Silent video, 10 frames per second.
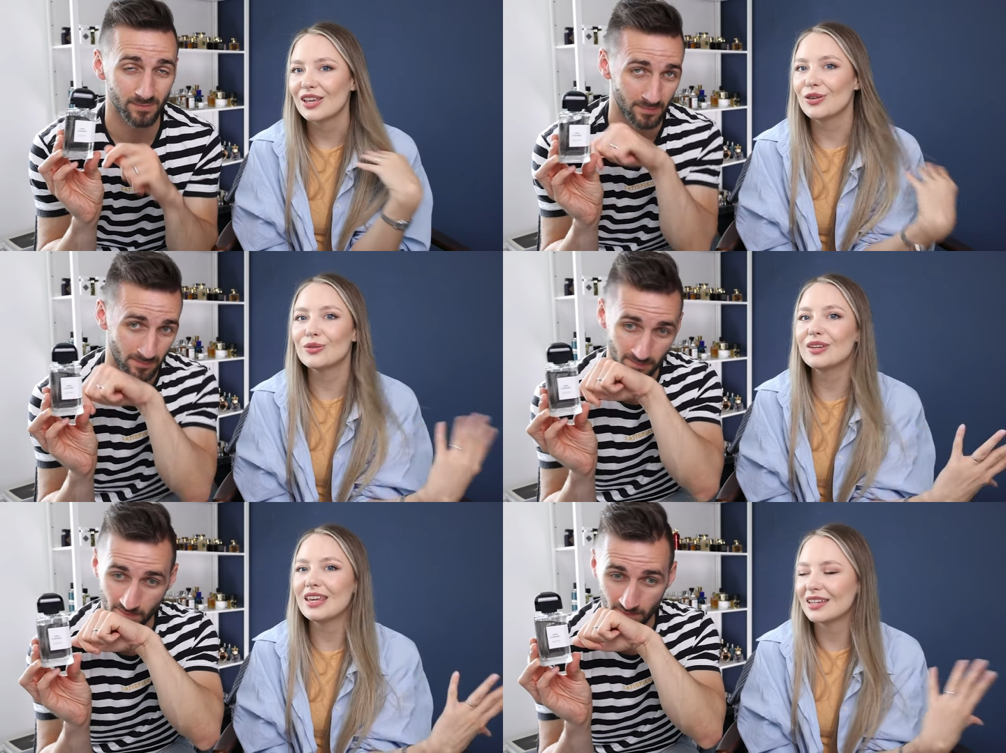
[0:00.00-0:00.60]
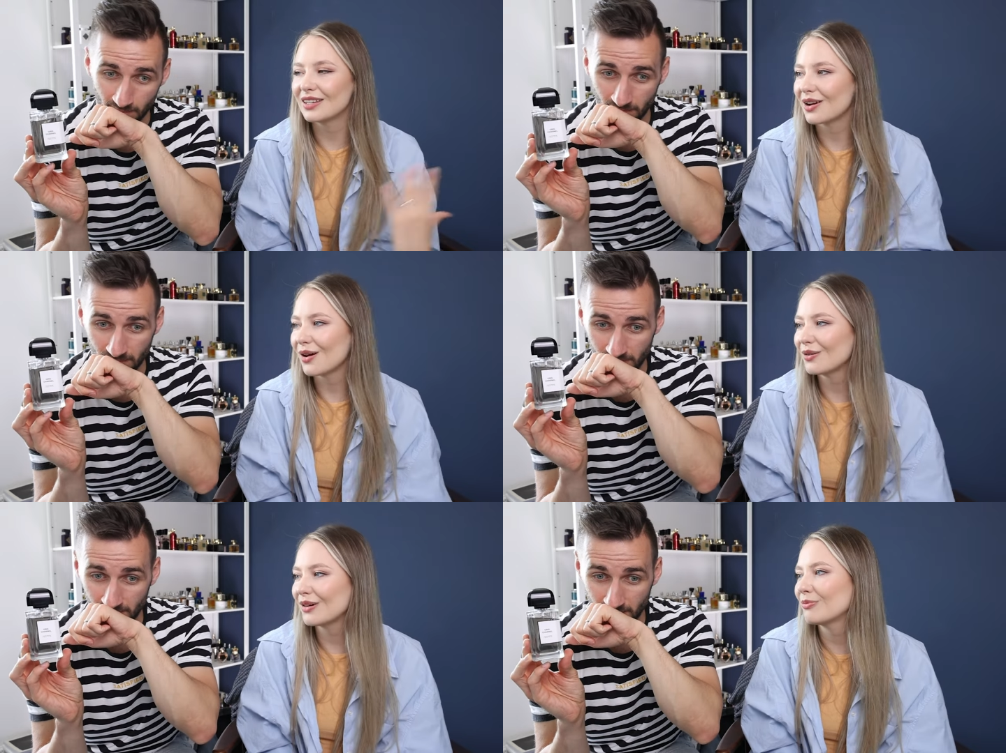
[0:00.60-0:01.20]
Speaker 1: unique, you
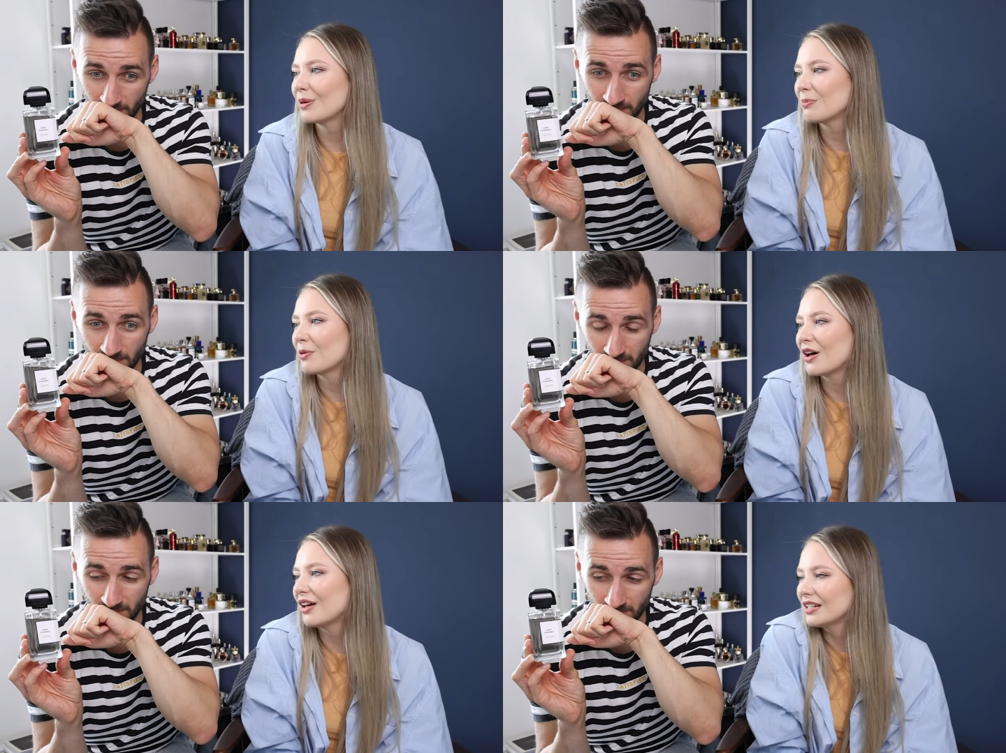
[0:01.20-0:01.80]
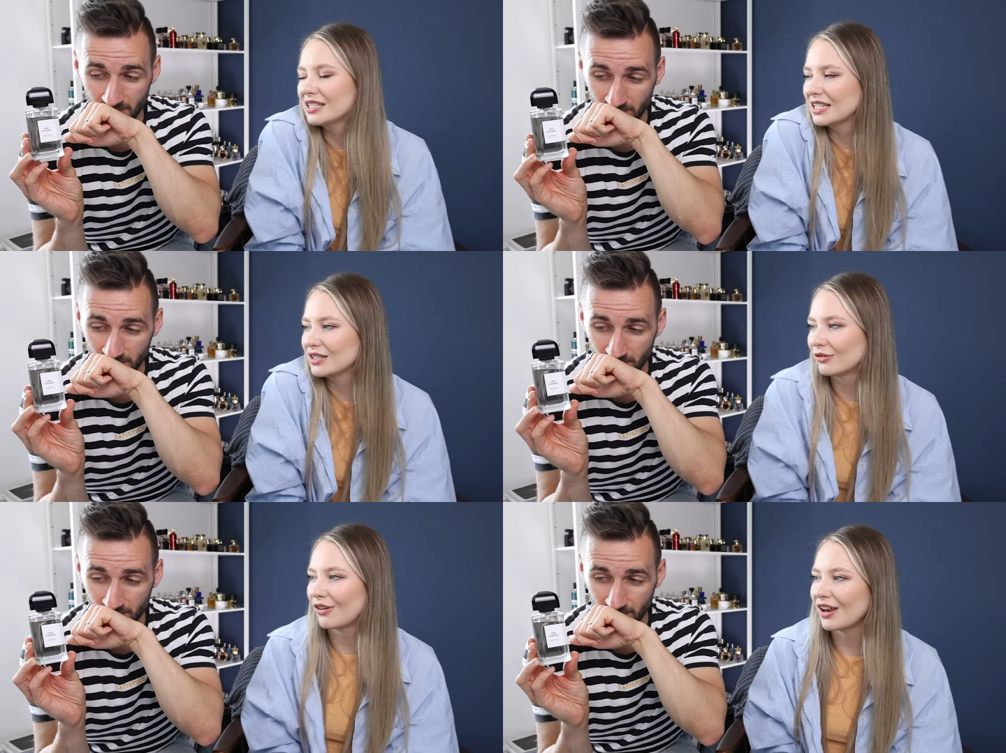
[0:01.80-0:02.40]
know. If people aren't
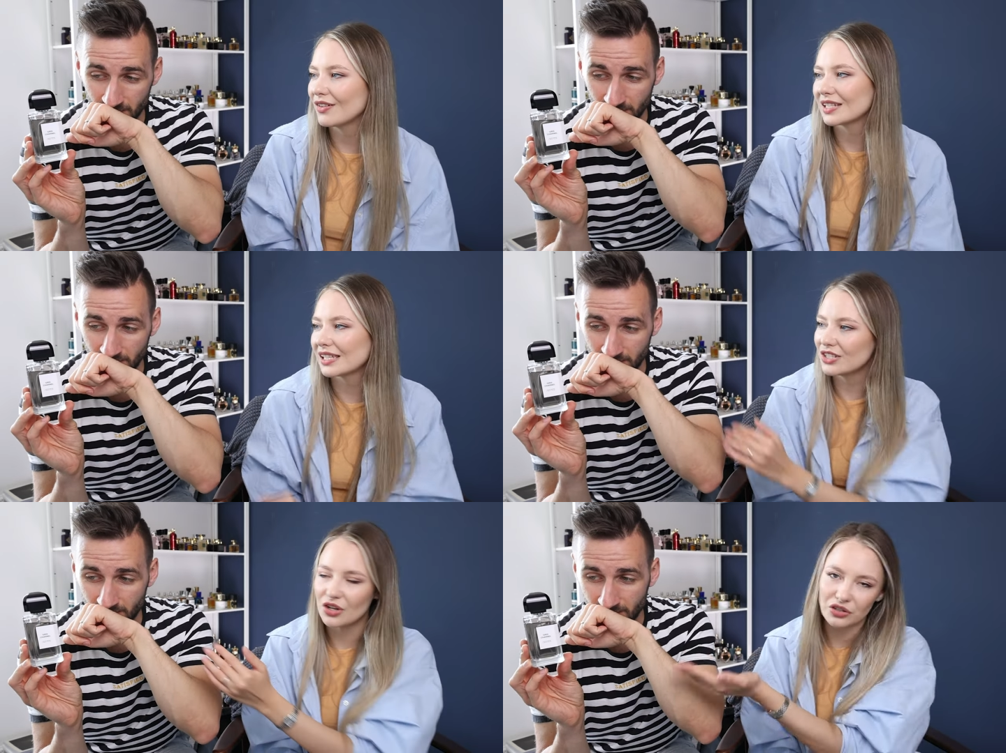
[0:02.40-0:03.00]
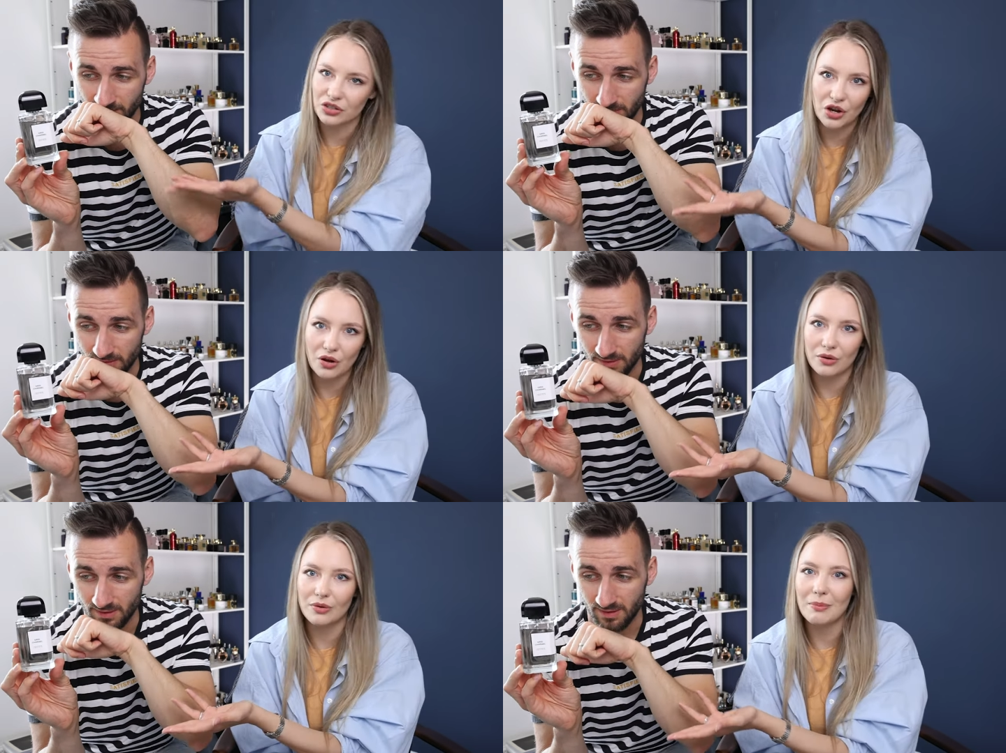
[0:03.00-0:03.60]
into fragrance, they don't
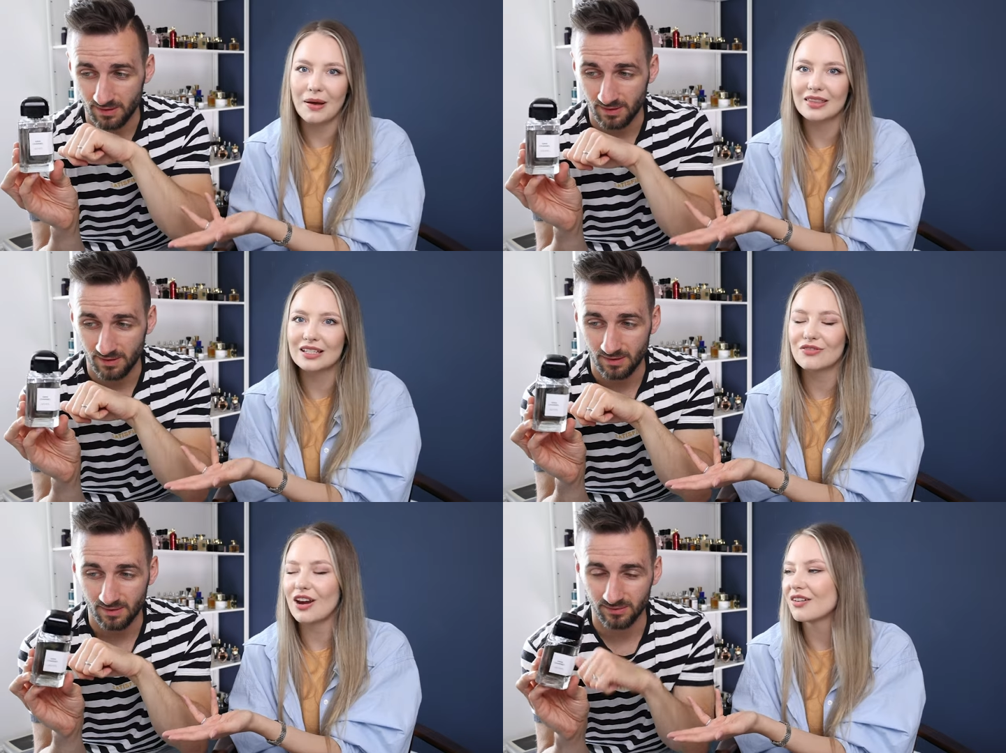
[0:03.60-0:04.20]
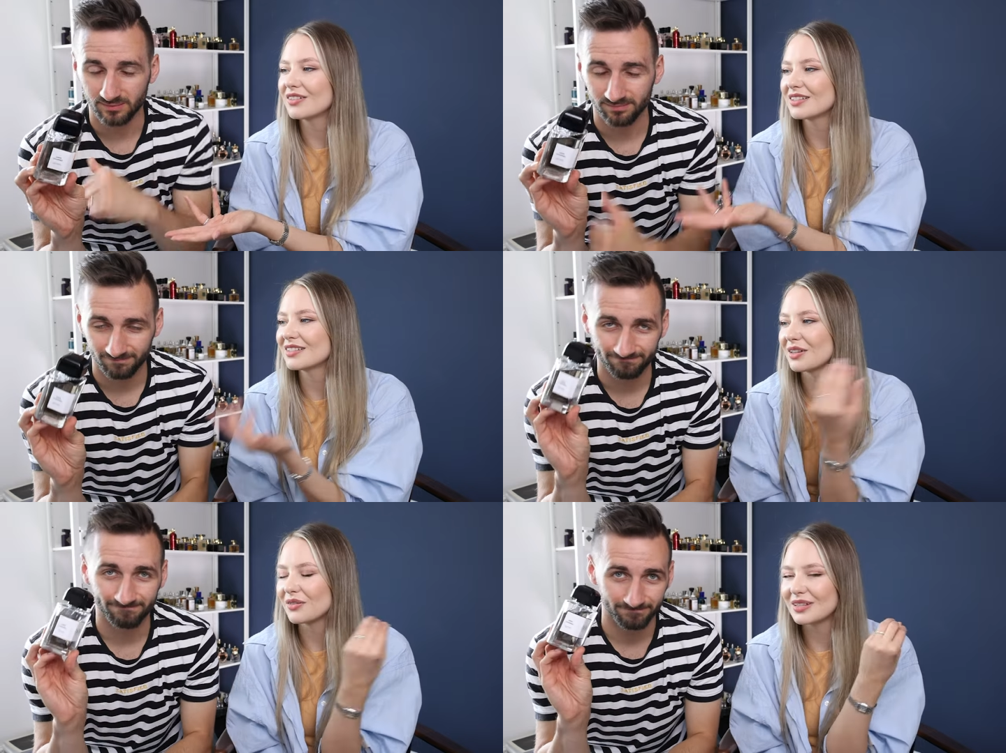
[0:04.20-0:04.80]
know about this
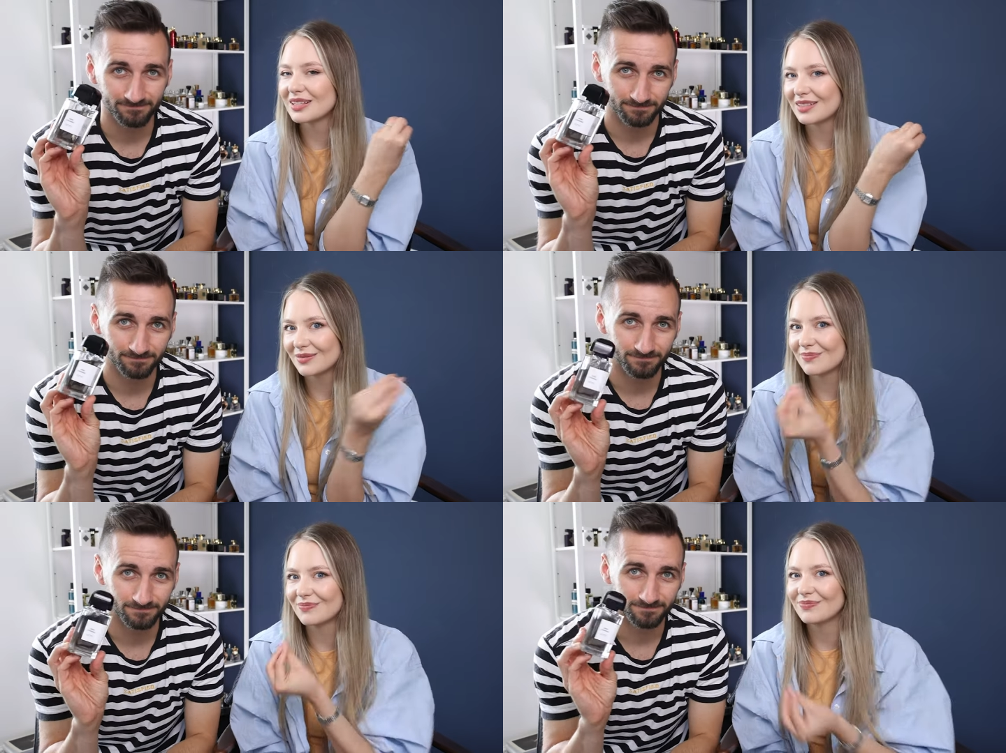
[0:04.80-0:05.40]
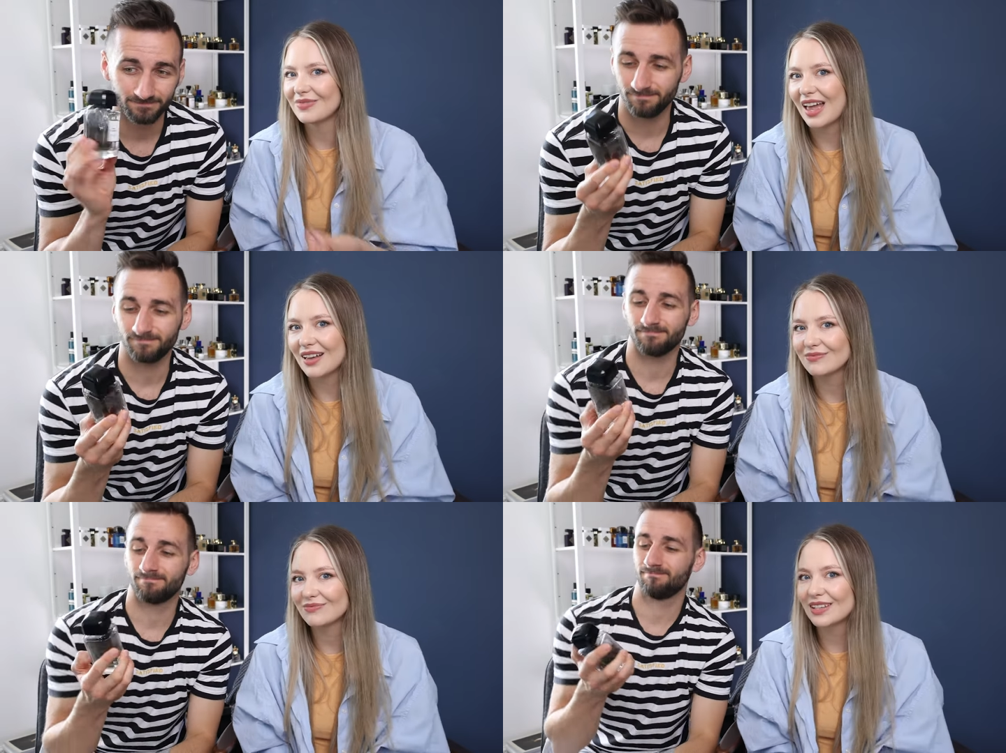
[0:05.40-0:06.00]
fragrance. So it's
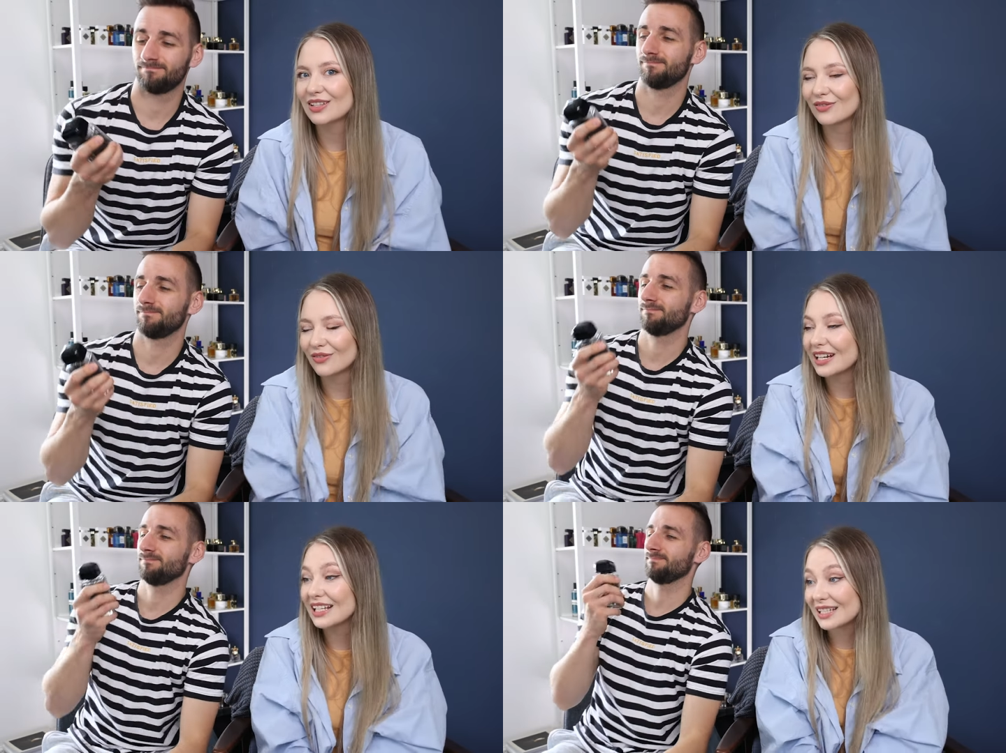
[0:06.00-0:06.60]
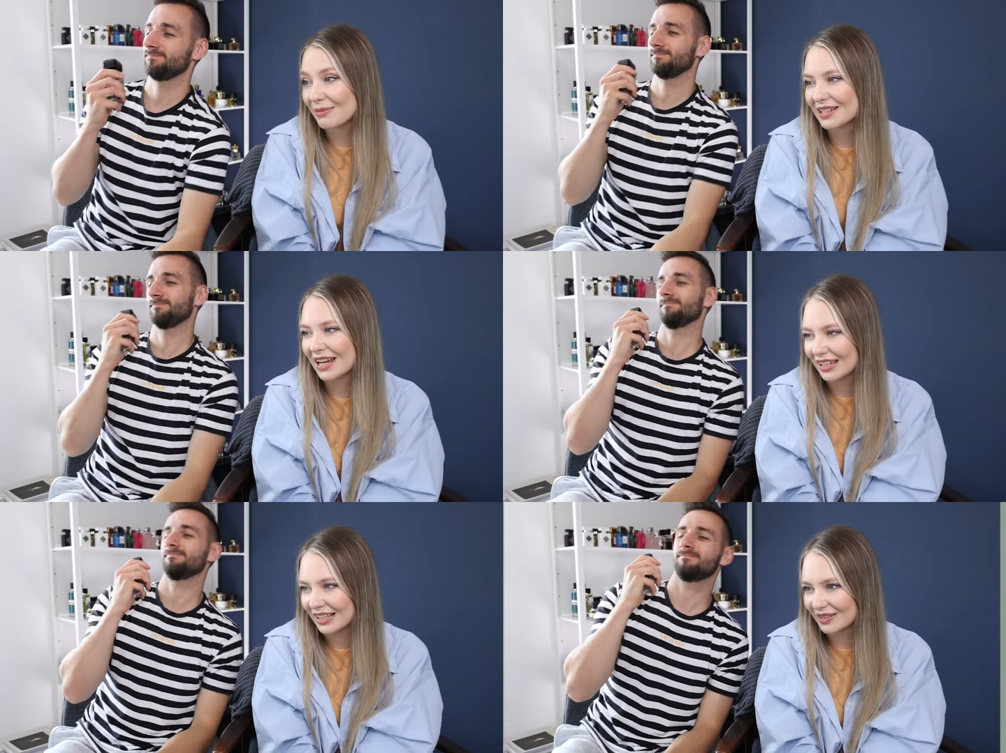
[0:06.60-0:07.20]
really
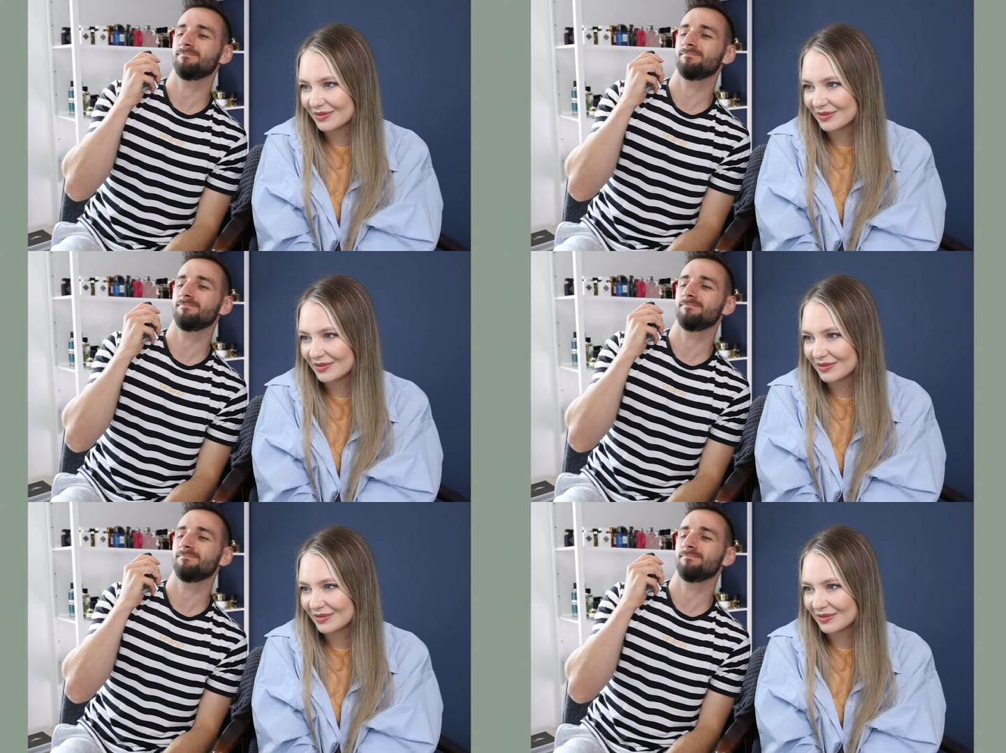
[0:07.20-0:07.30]
spectacular.